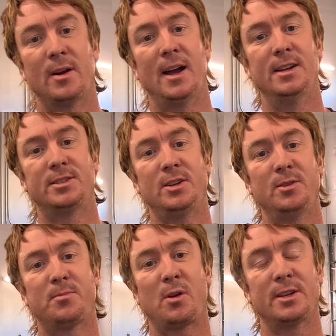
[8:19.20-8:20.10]
as
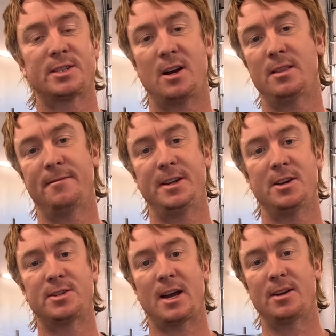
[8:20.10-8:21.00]
you probably saw in the
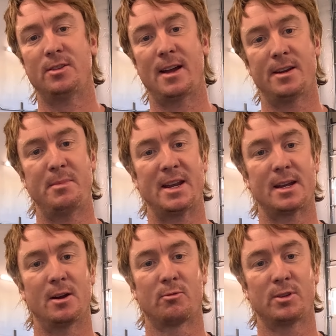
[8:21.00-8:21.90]
video title, I had to make
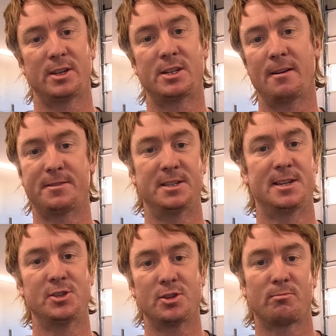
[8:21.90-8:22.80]
a really tough
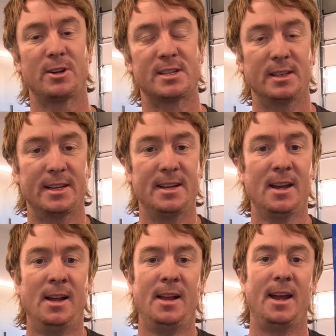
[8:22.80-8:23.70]
decision recently,
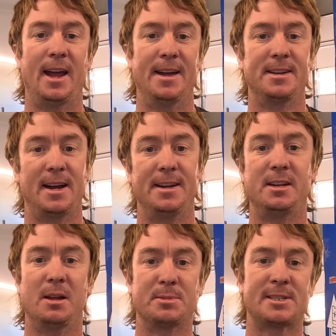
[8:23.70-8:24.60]
and I
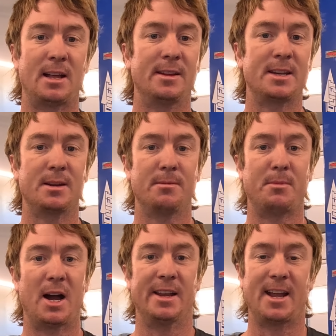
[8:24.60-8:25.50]
ended up selling
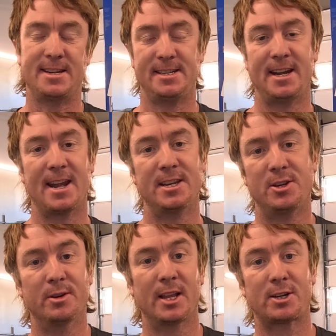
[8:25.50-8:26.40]
my
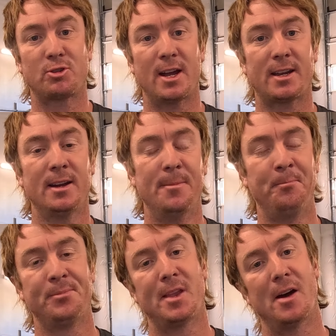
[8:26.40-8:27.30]
1982 Electrek.
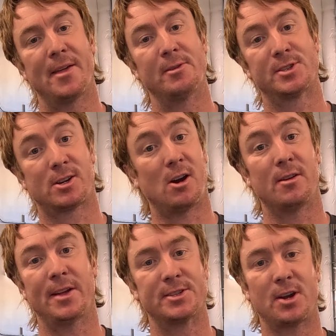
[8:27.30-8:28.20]
Now that was the
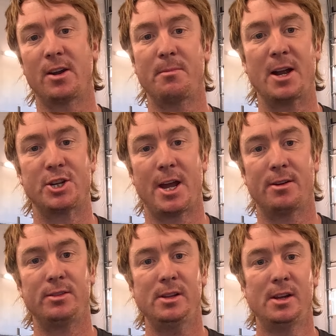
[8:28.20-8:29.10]
car that started my
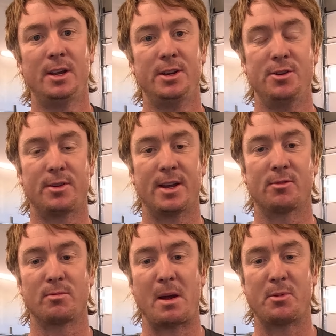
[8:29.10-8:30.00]
channel. You
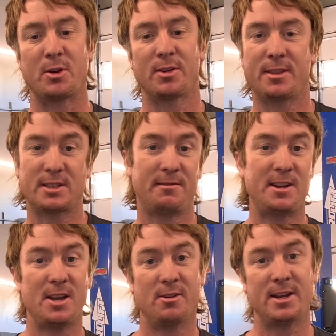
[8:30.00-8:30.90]
can remember this
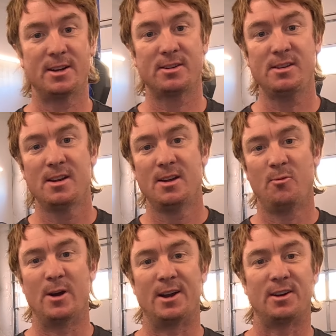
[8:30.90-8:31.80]
video here
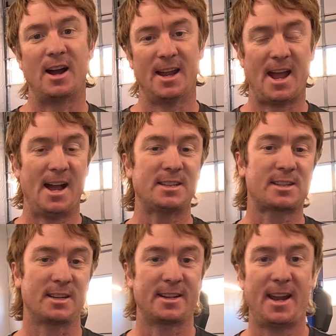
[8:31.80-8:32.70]
where I
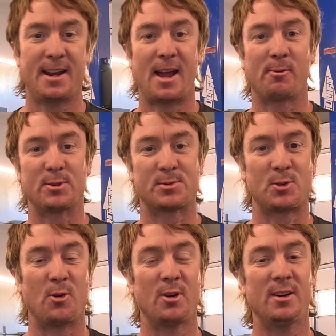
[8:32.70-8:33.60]
asked, can I
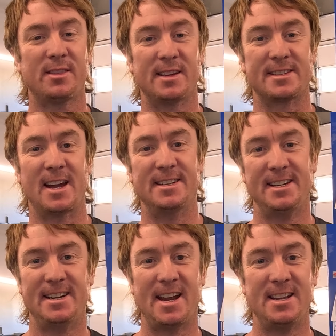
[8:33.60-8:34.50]
restore this
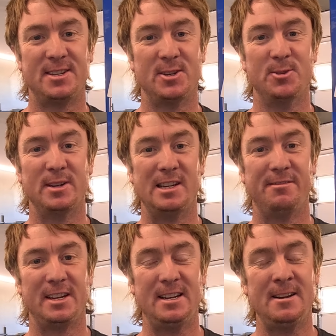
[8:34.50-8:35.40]

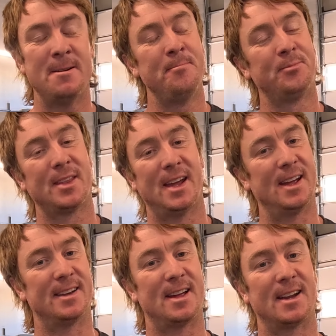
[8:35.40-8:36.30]
1982 EV?
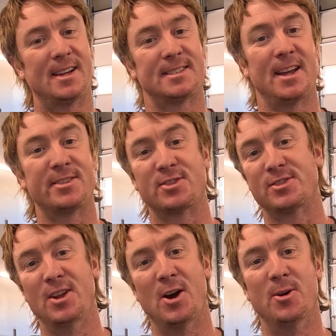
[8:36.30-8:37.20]
And I guess the answer
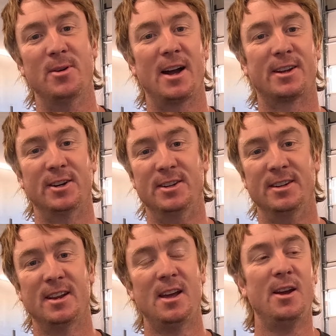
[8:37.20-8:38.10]
is no, I
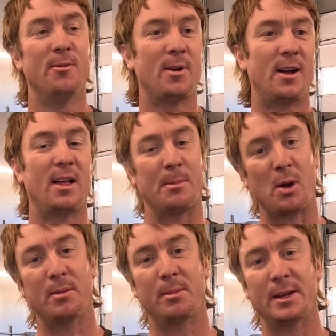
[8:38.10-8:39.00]
couldn't. Well, I
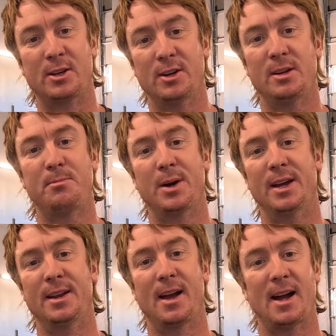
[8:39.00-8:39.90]
probably could,
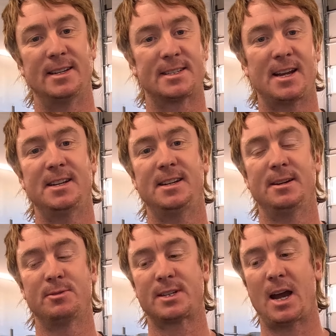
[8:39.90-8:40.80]
but I decided
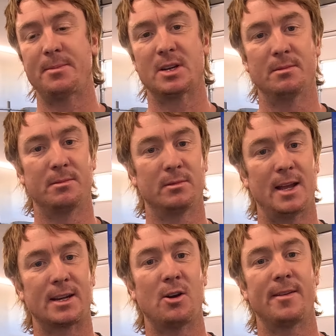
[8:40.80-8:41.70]
it was time to
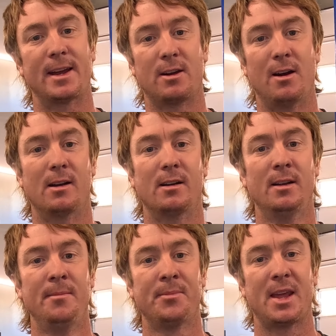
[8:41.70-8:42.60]
let go of that car
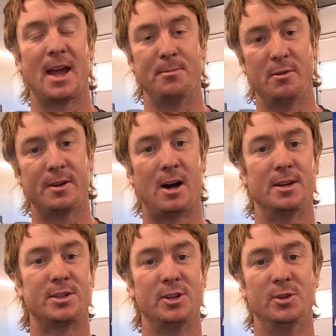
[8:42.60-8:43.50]
and move it
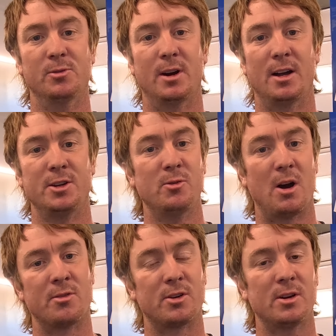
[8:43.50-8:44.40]
on to a new
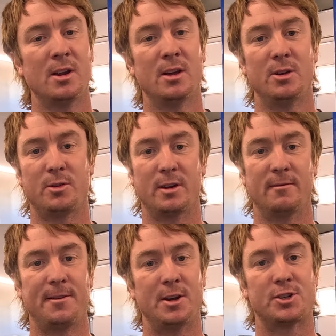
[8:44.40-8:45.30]
owner who can
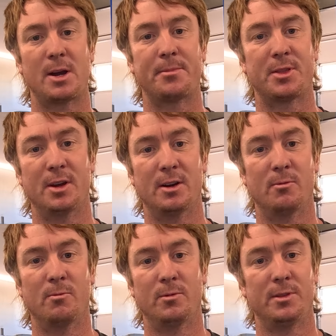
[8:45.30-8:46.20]
finish up
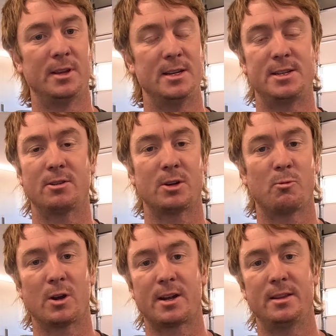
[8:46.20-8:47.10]
the interior
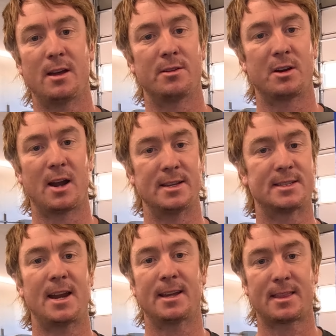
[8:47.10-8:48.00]
work and the other
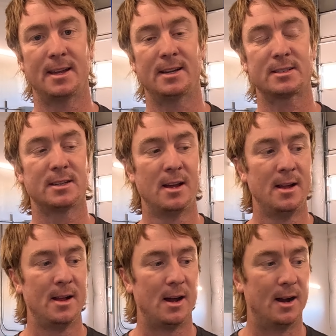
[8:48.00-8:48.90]
aesthetic things.
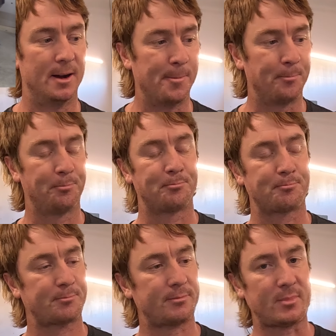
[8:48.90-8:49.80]

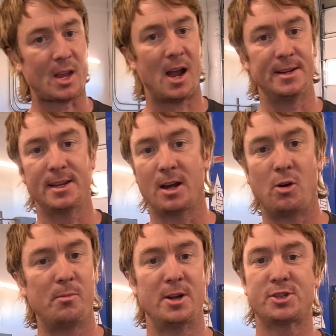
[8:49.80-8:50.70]
I did a
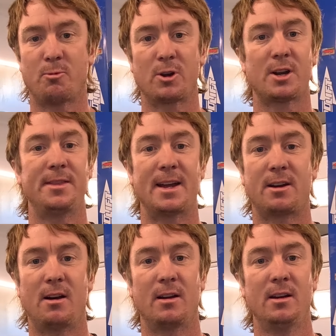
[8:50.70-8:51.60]
whole bunch of work on that
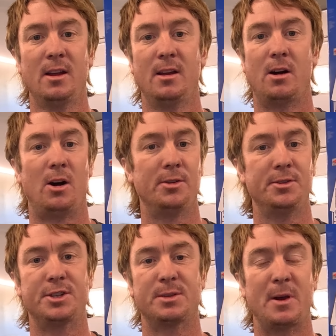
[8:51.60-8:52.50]
car, all
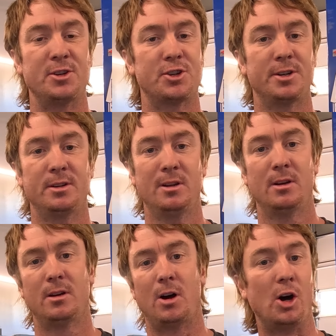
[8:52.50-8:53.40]
new
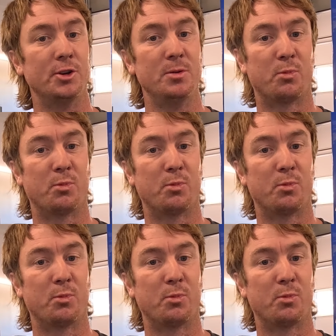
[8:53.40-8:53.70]
suspension, all new